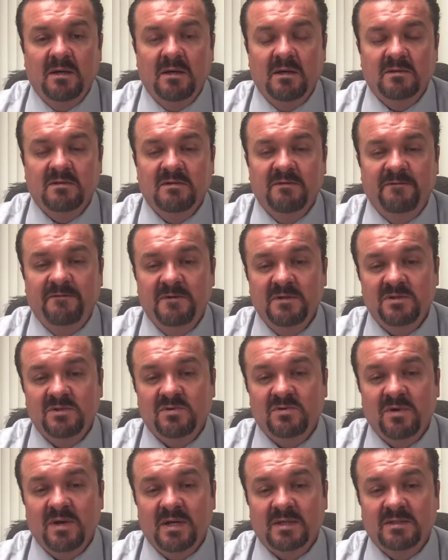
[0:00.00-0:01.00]
Some
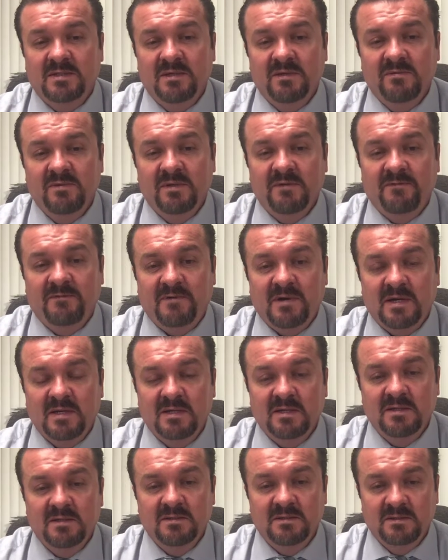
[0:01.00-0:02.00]
physical activity
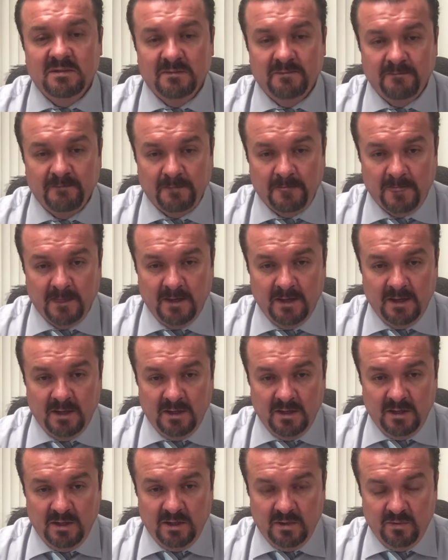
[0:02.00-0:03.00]
findings
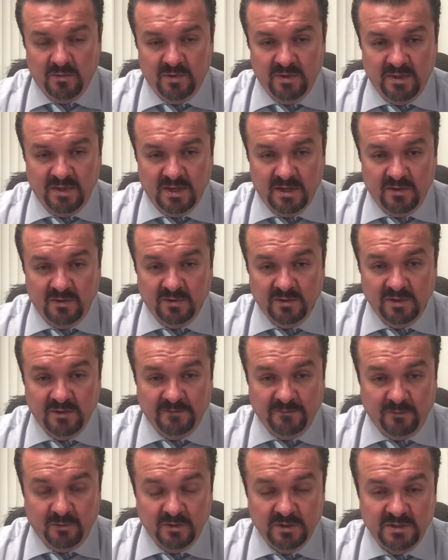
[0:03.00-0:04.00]
were that only
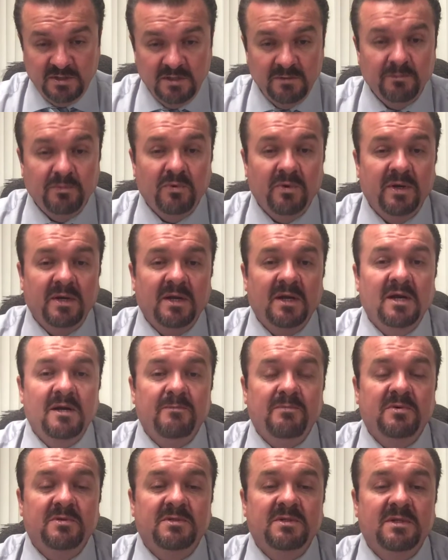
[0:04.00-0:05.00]

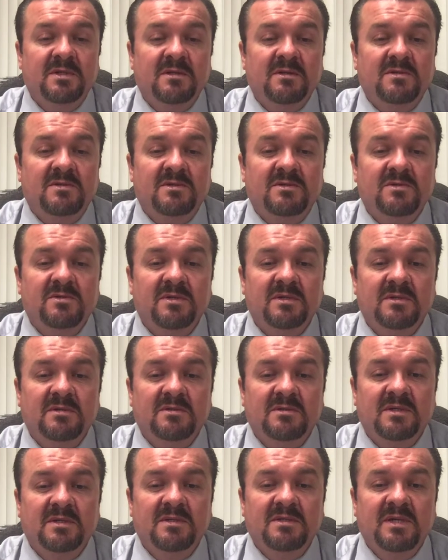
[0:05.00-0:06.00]
14.9% of the
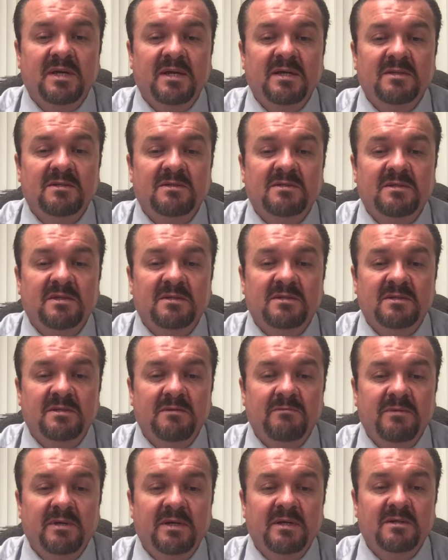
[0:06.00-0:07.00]
students attained 60
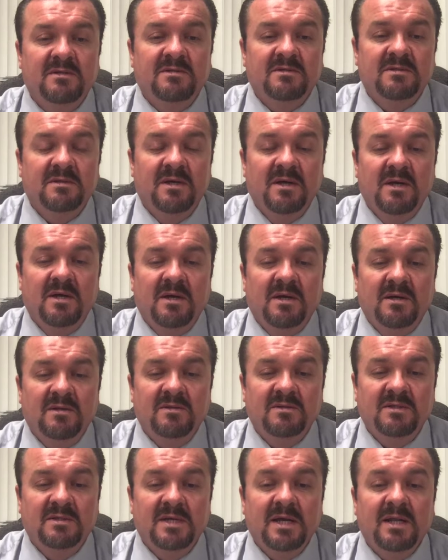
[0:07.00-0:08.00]
minutes of
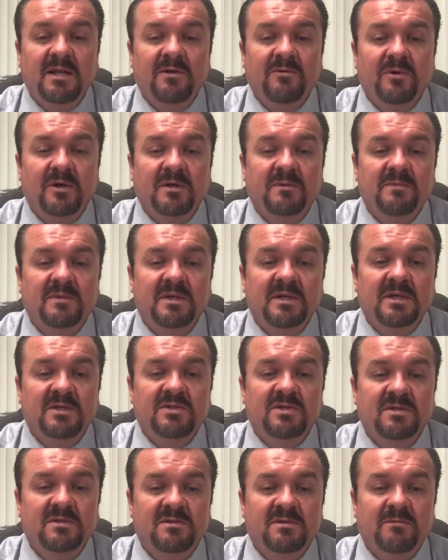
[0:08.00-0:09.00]
the daily
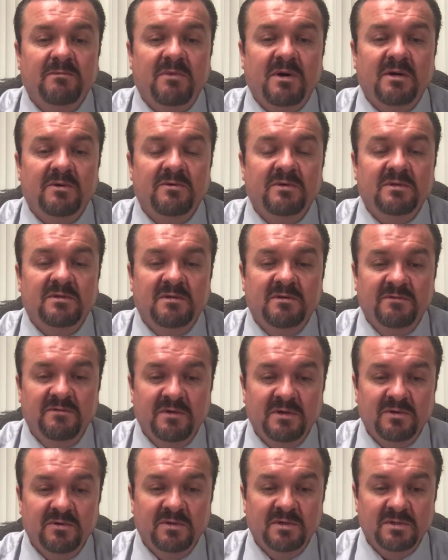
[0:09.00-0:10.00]
recommendations of moderate to
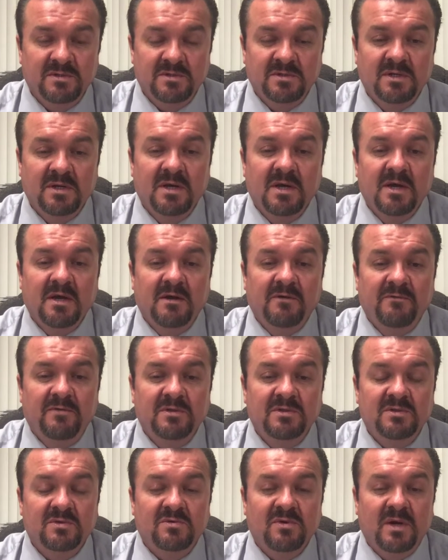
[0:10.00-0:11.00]
vigorous
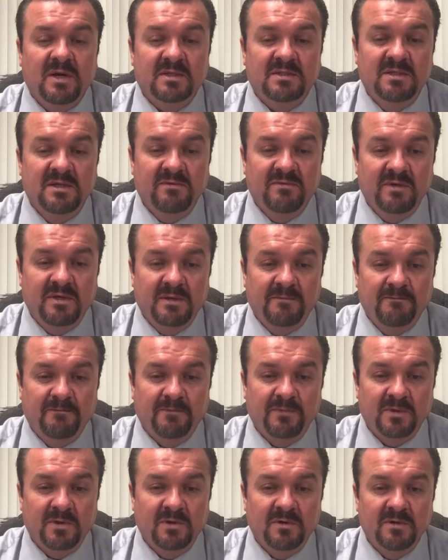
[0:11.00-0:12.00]
physical activity,
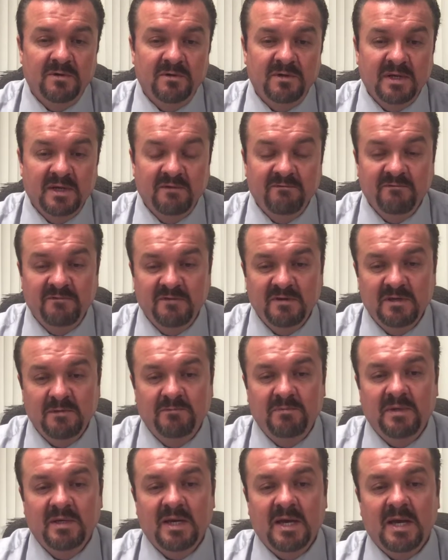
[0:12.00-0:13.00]
or
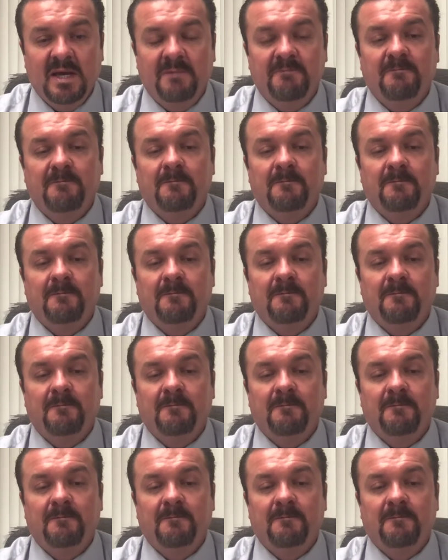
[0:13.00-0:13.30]
MVPA.